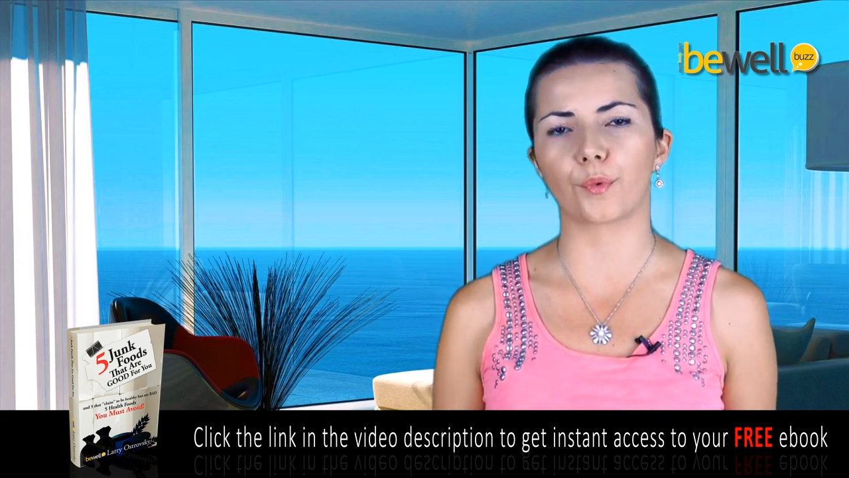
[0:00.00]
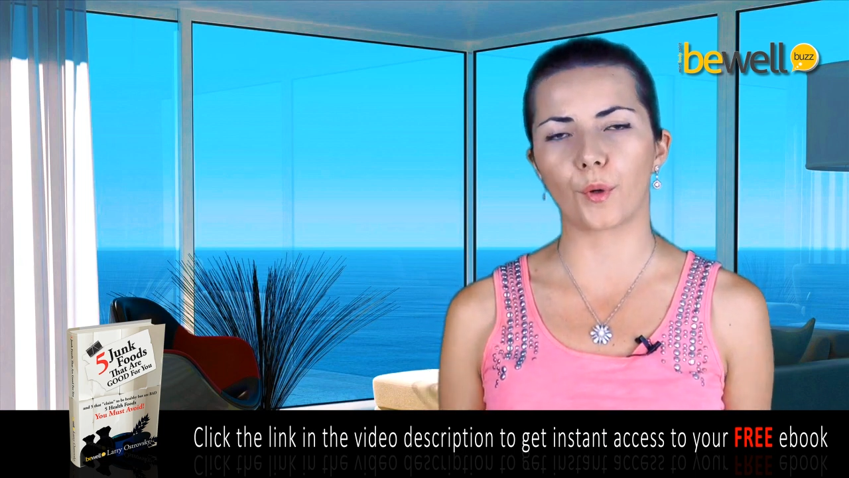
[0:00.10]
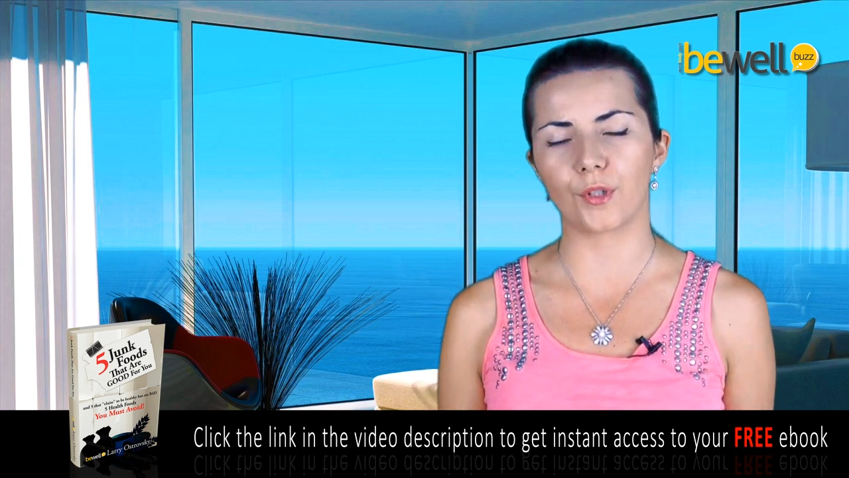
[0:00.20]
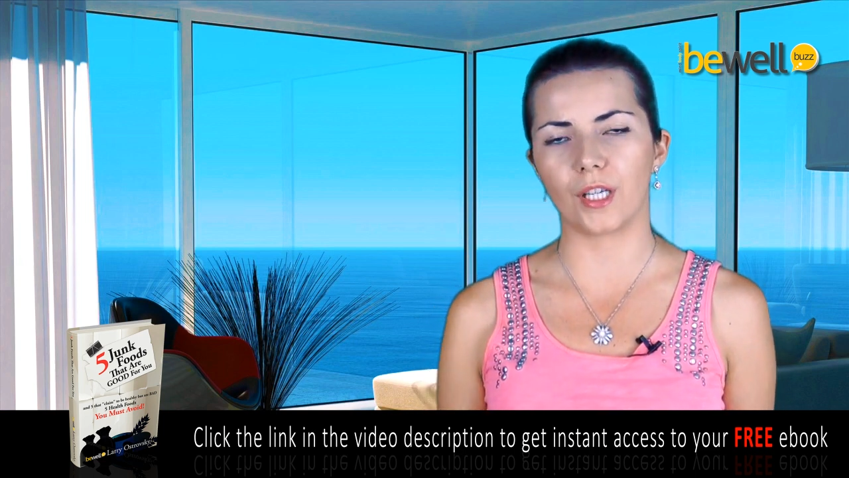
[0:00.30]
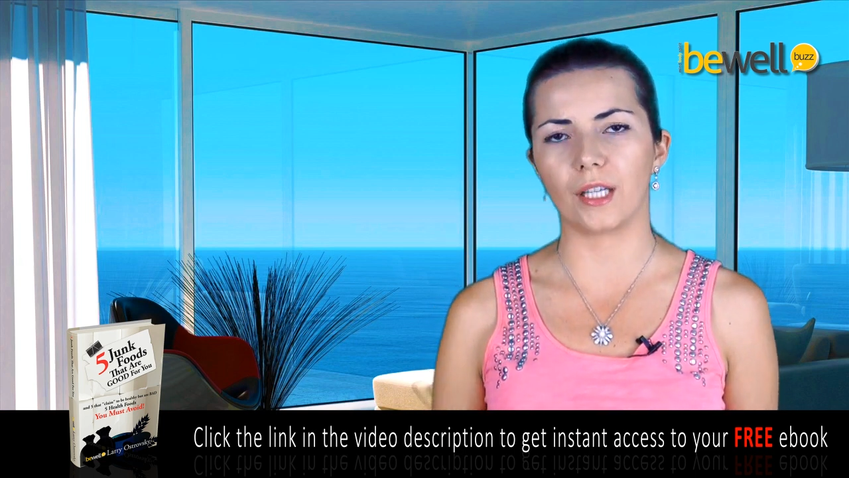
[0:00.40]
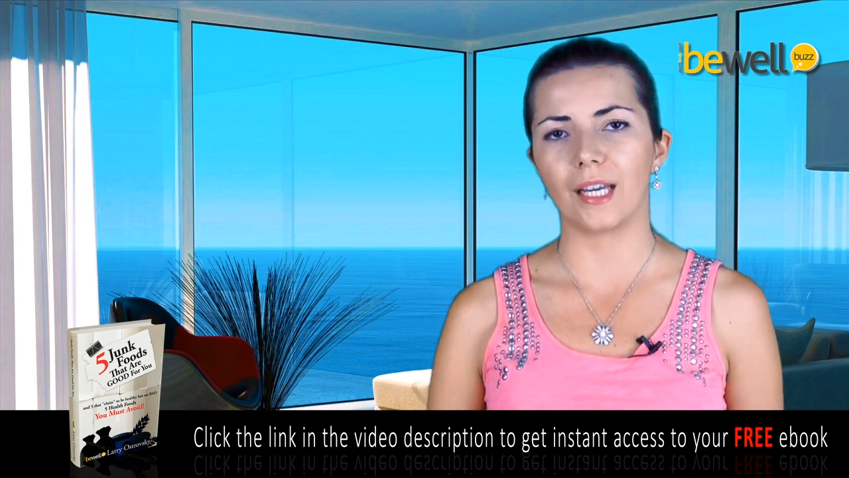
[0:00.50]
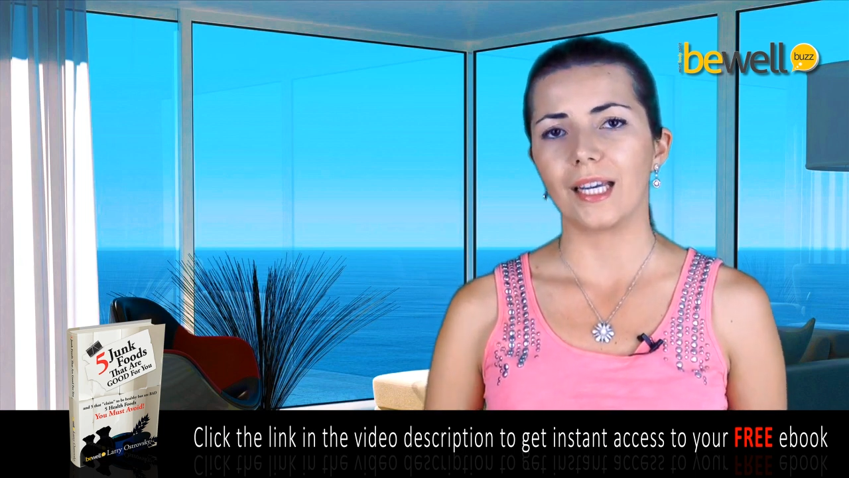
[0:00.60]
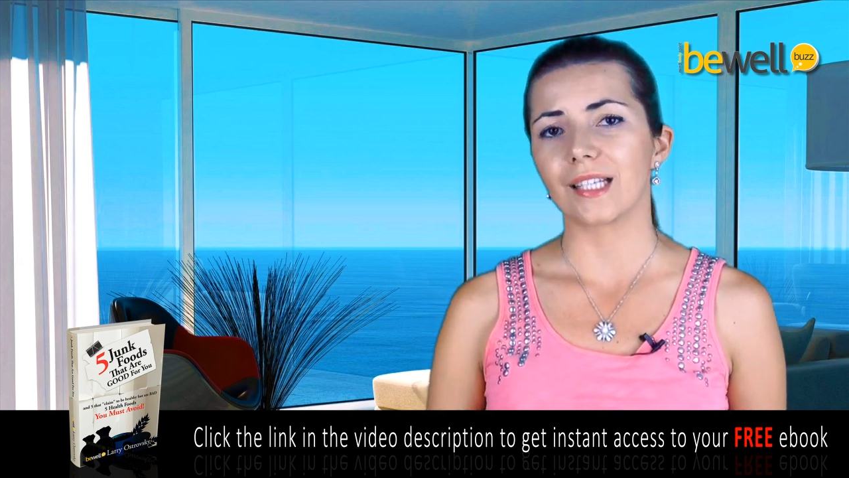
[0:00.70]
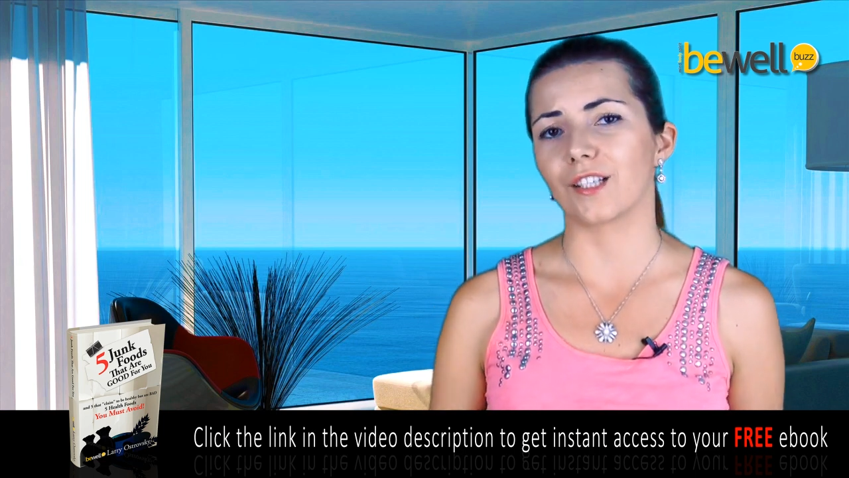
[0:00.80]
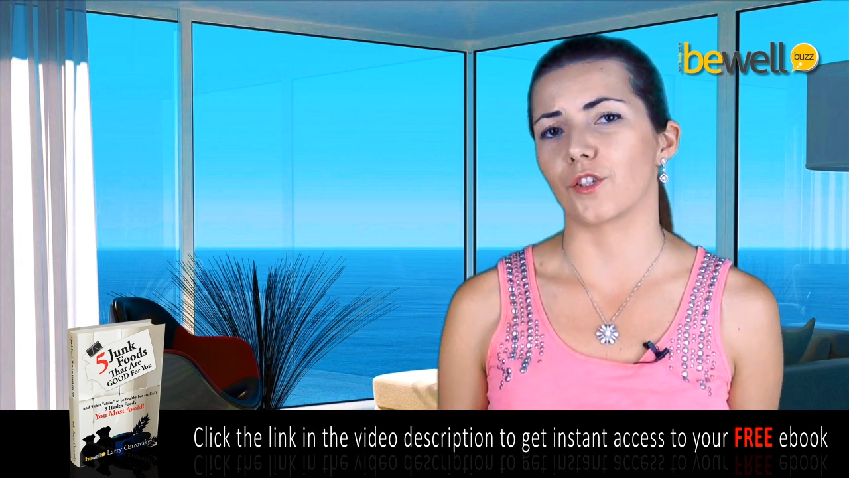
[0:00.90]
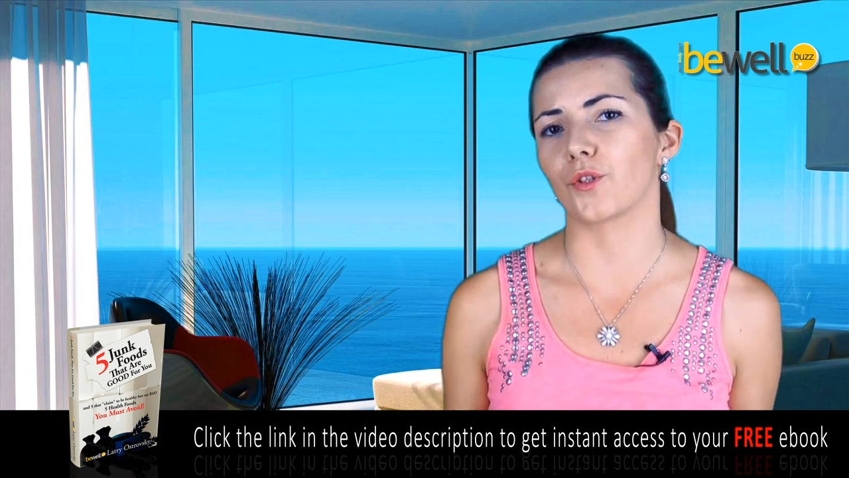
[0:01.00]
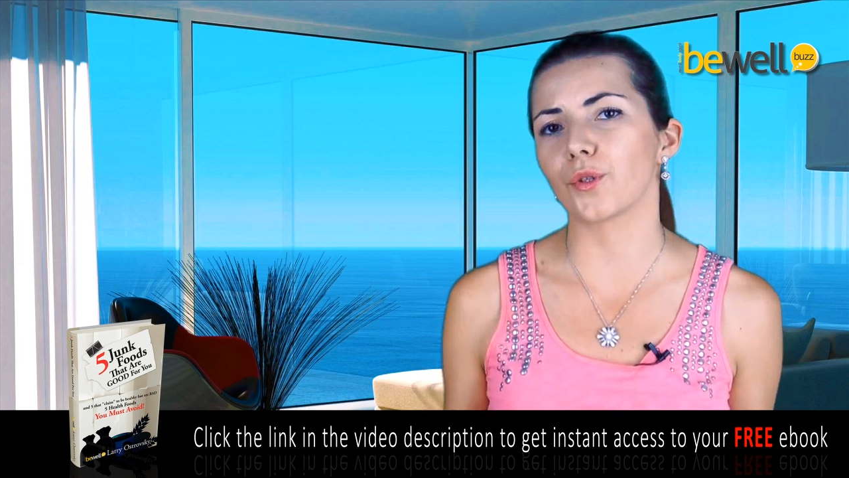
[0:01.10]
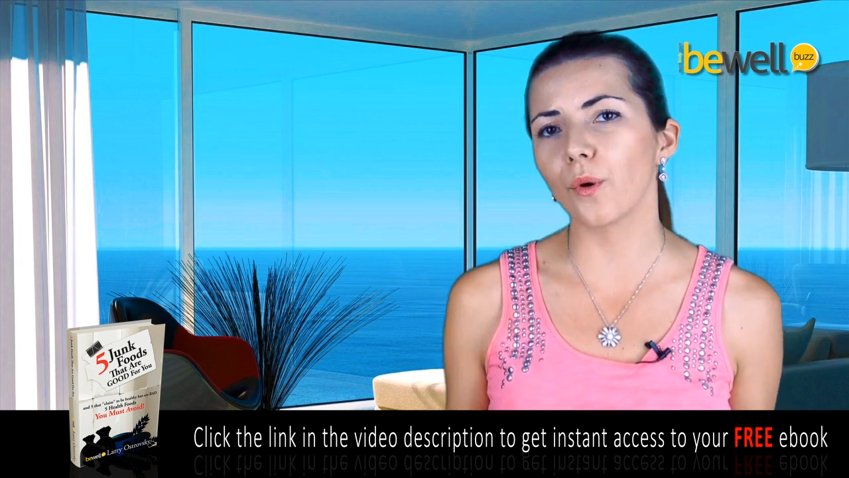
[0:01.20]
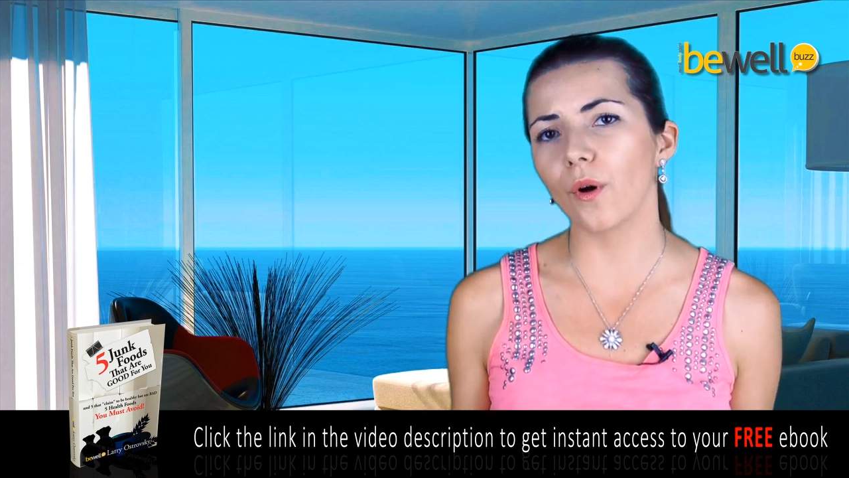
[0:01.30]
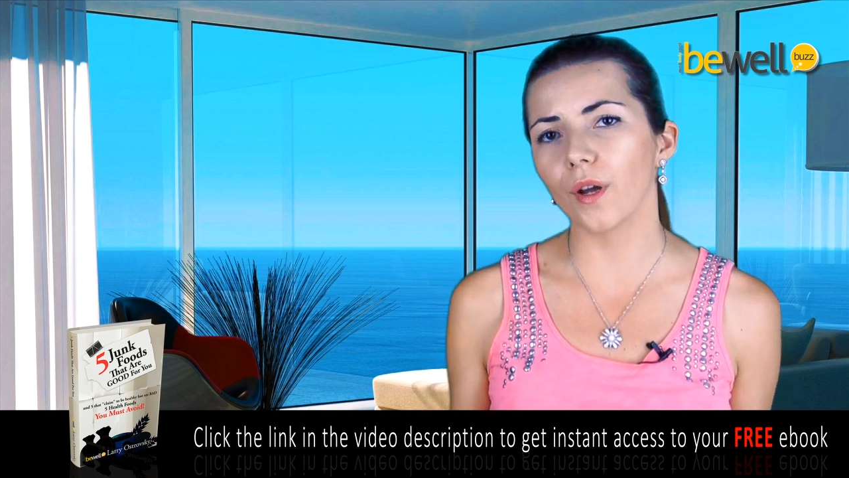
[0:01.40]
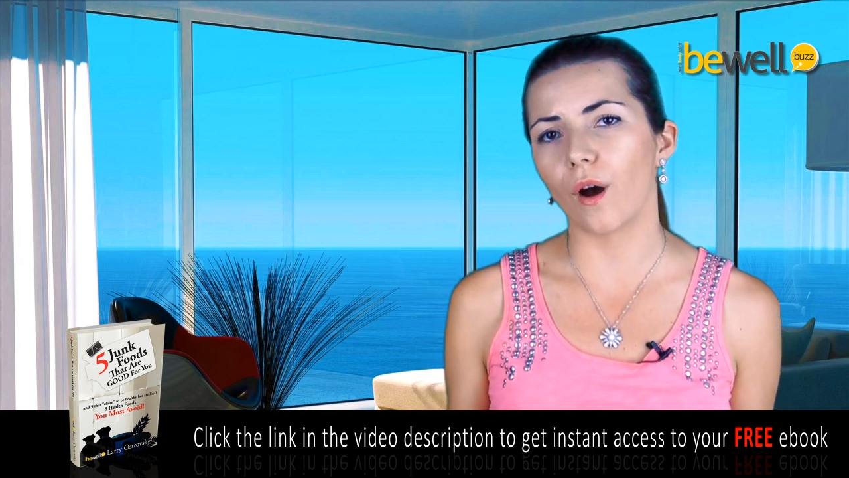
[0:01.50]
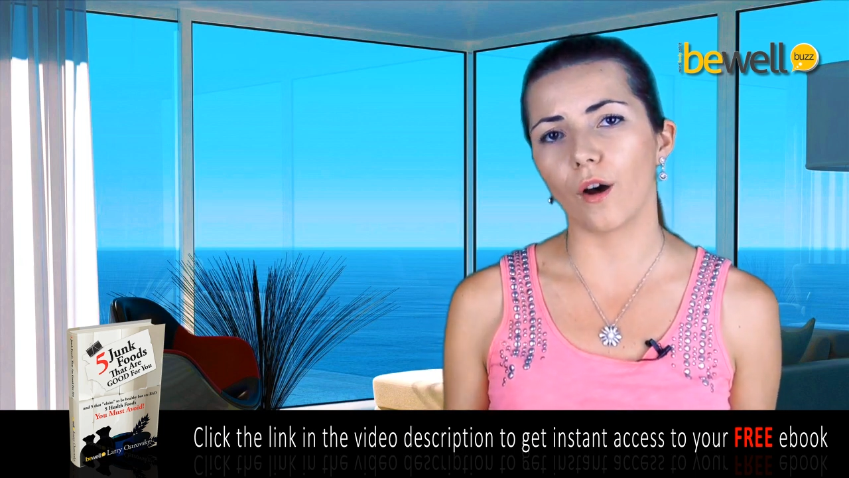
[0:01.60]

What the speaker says: protein such as soy,